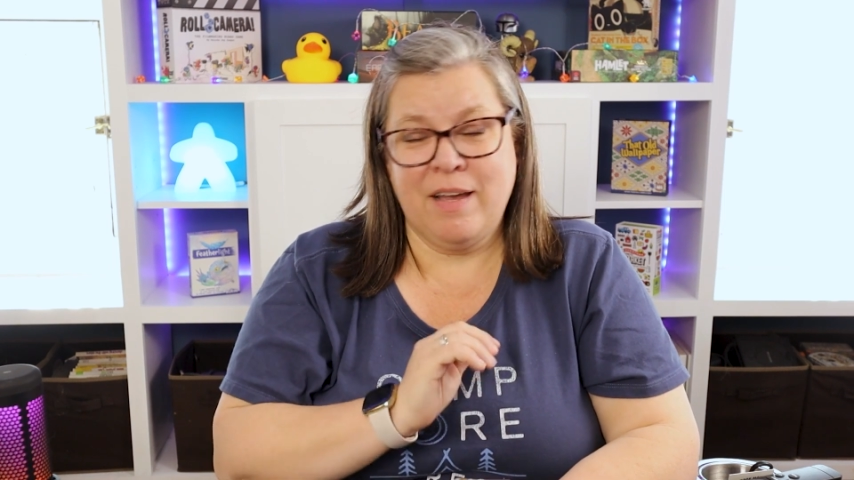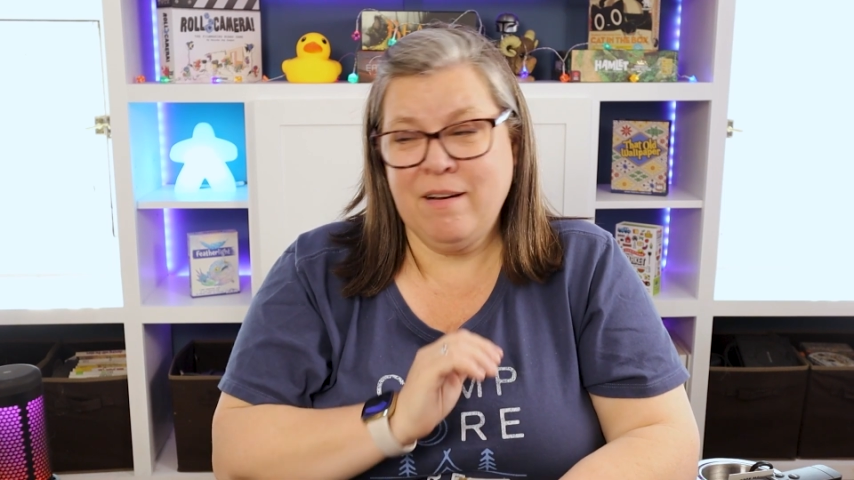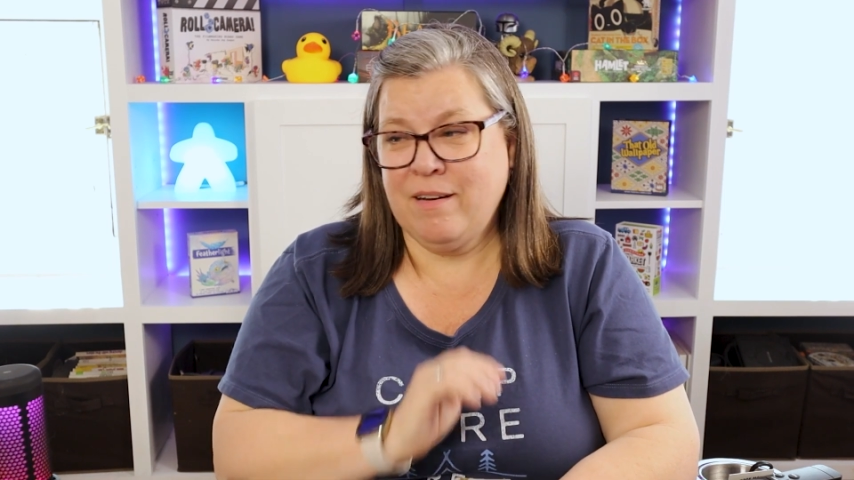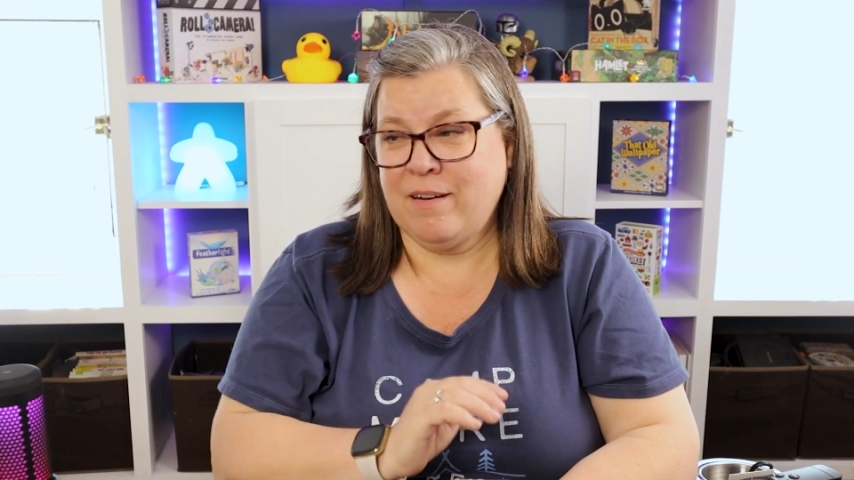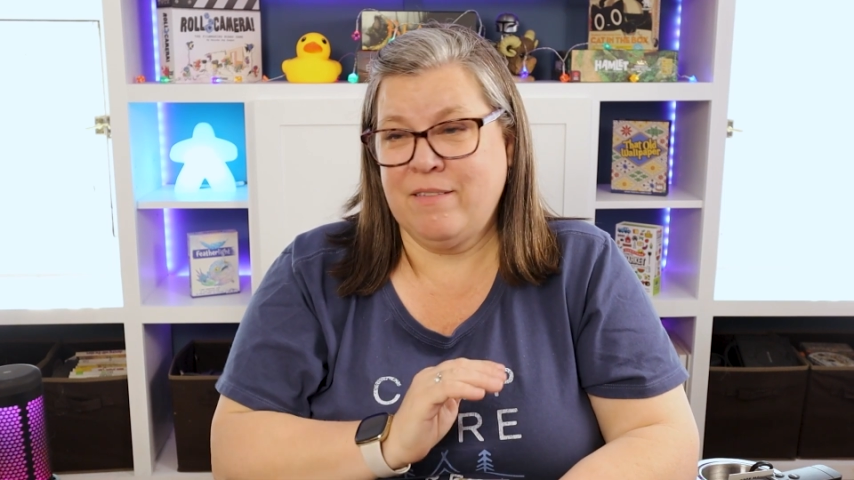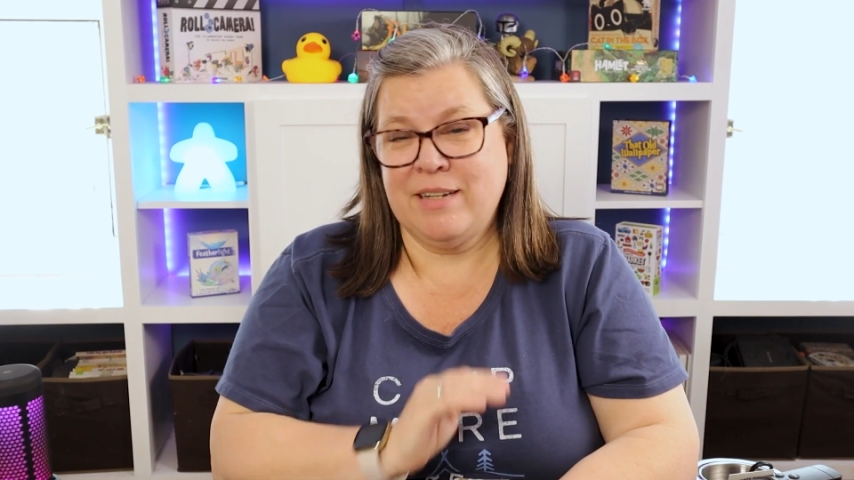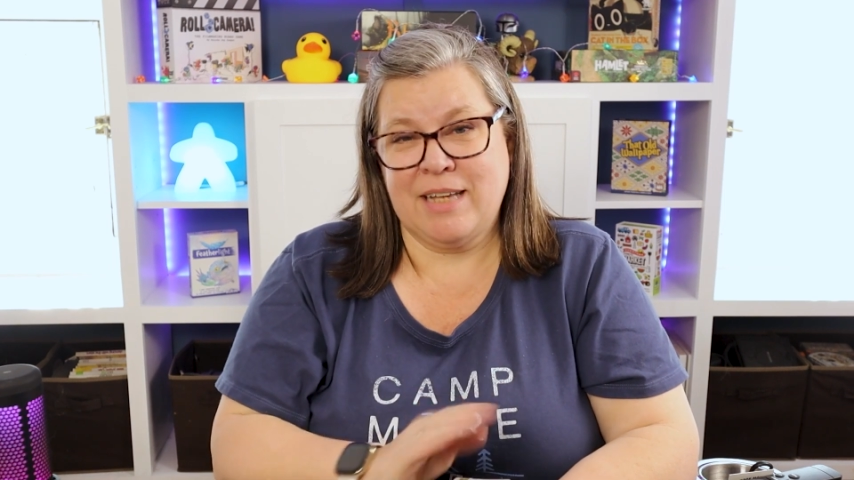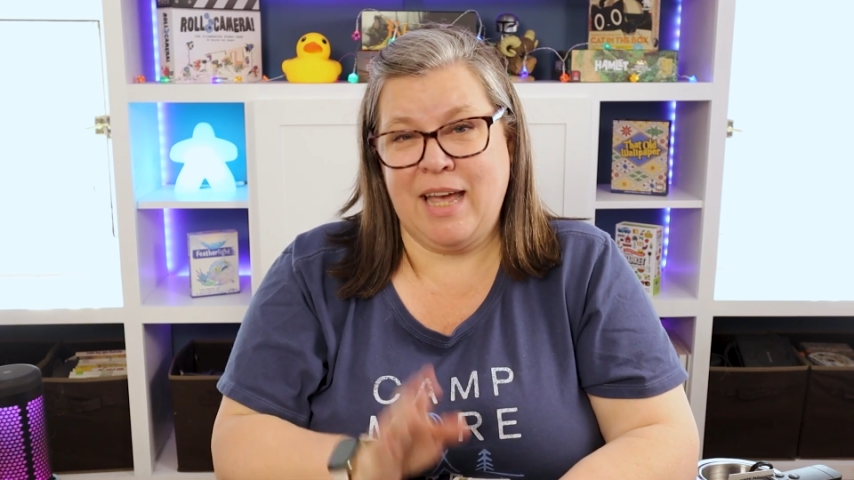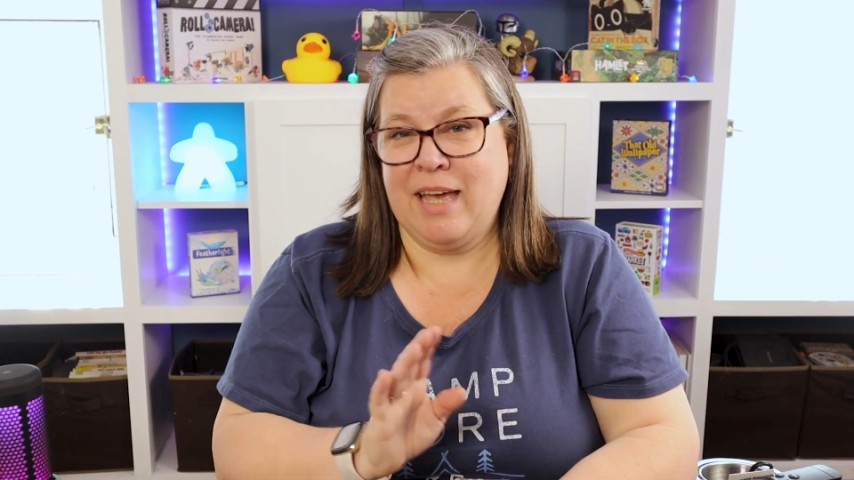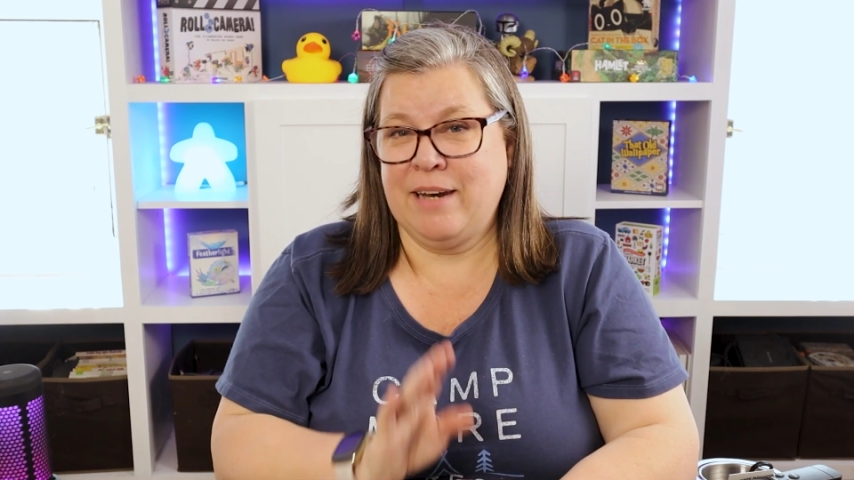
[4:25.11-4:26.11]
they're going
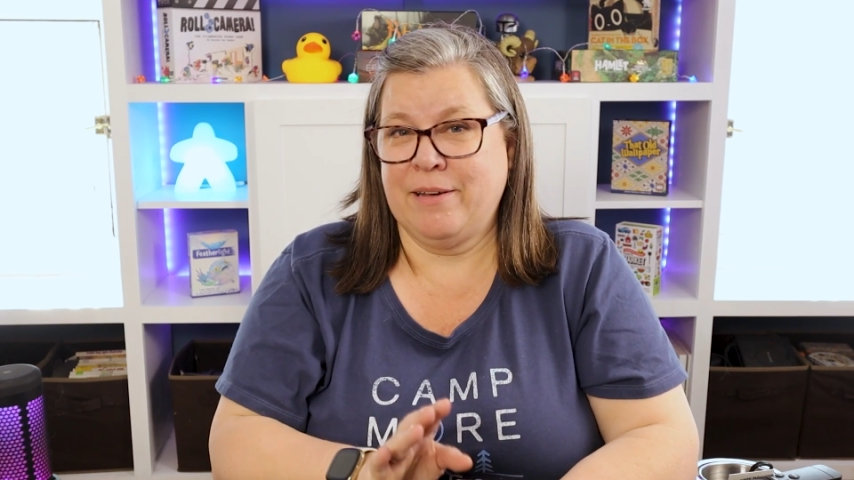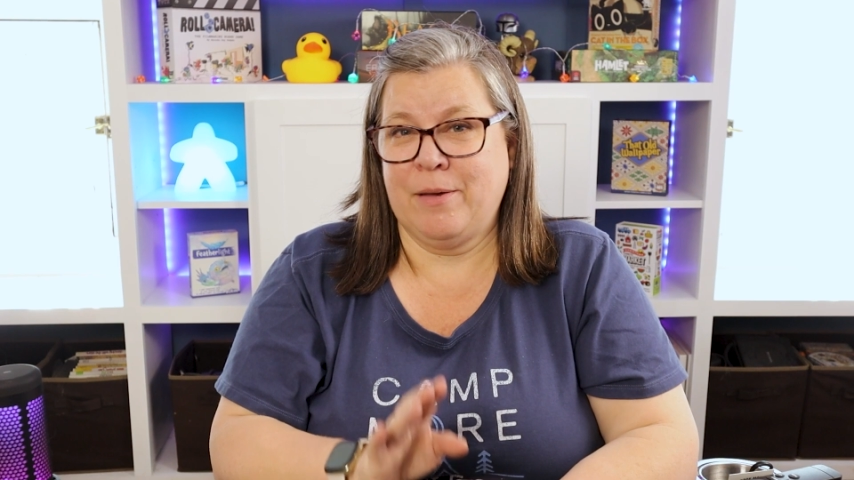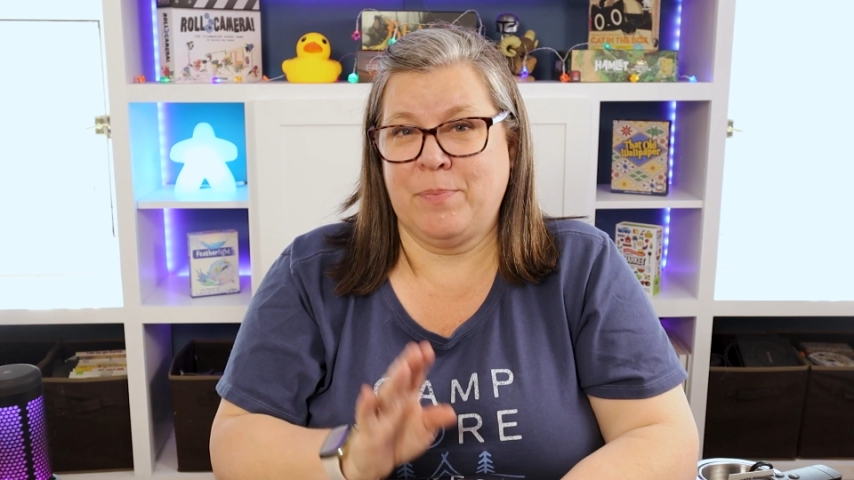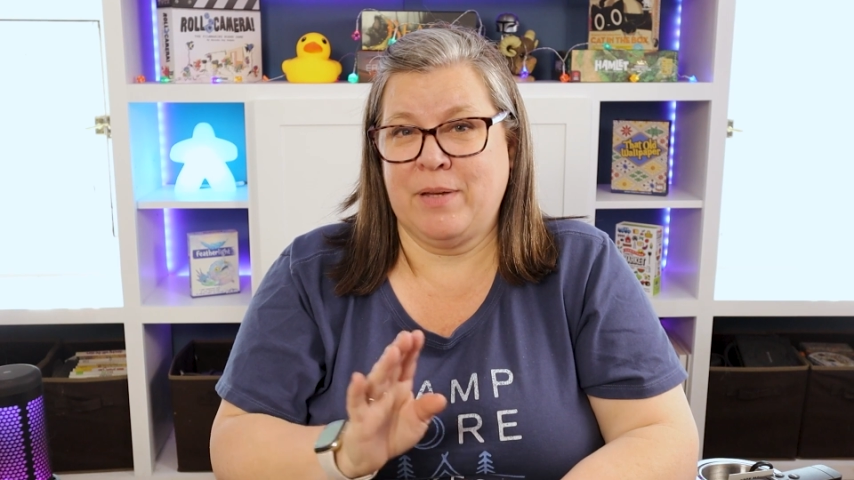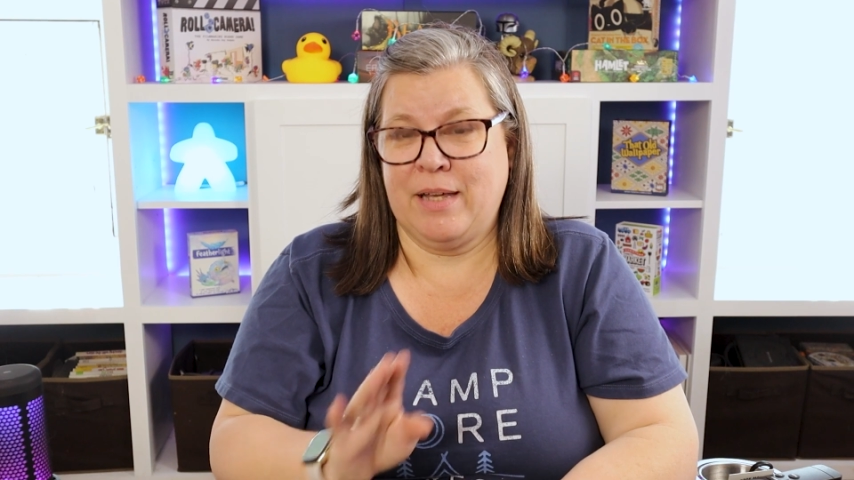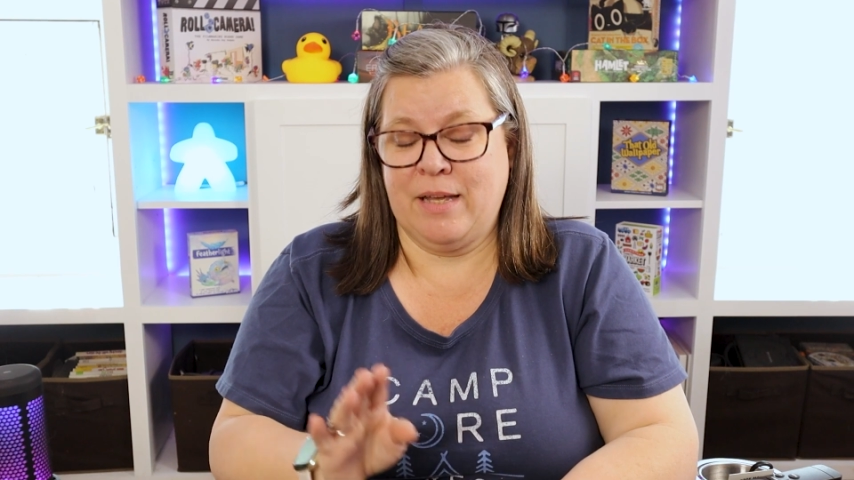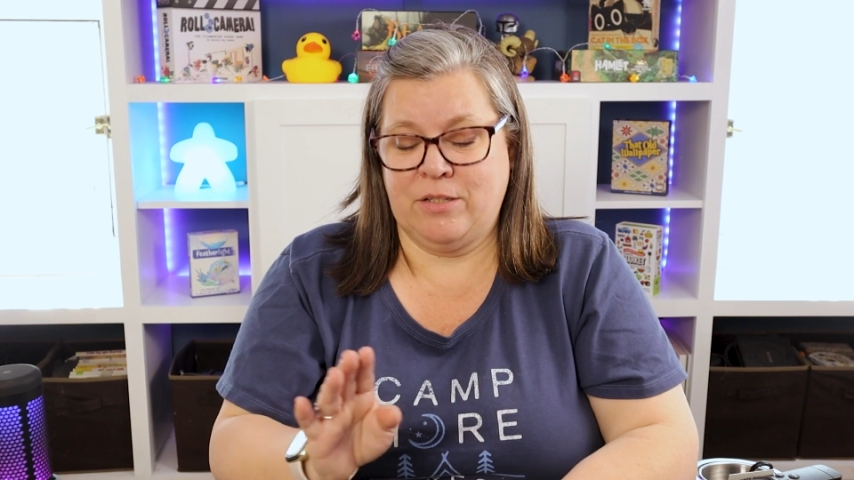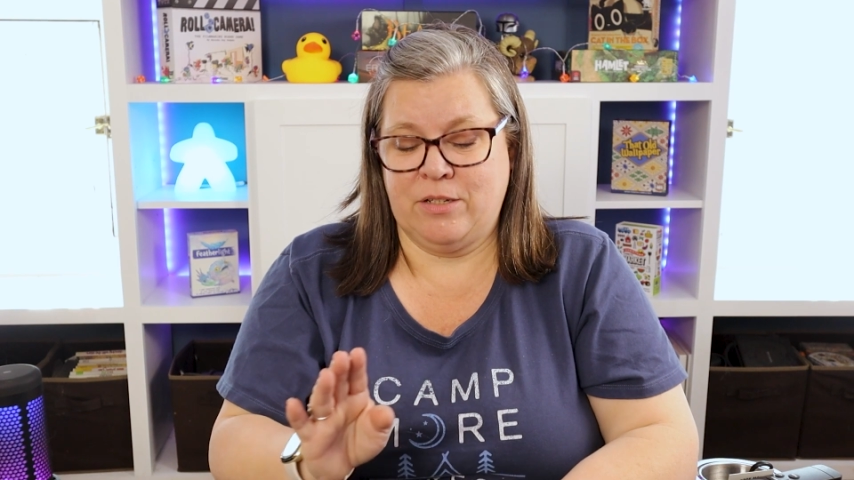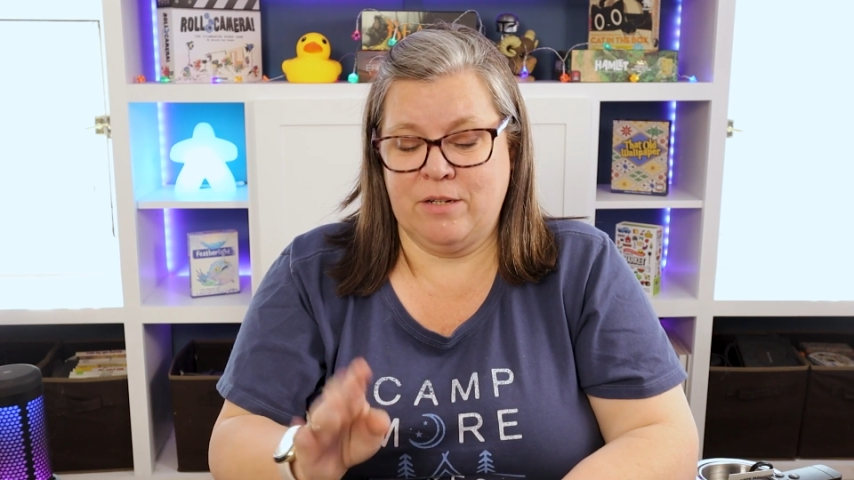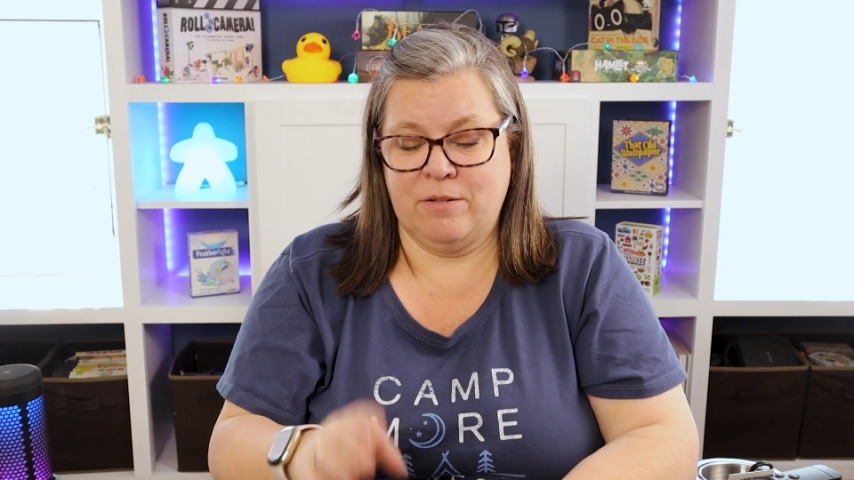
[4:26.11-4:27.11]
to add up
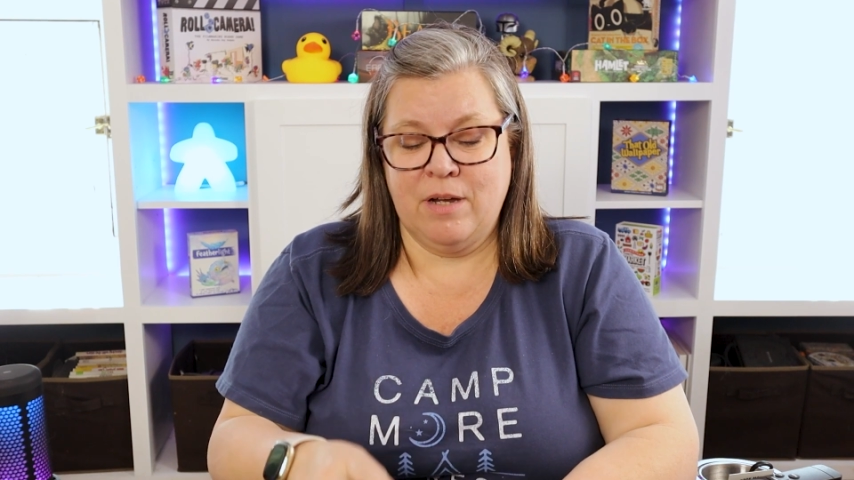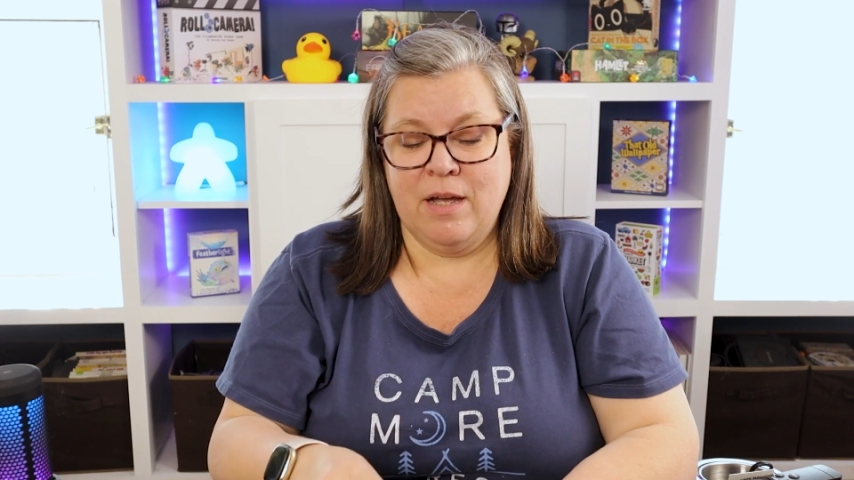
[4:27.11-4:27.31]
against you.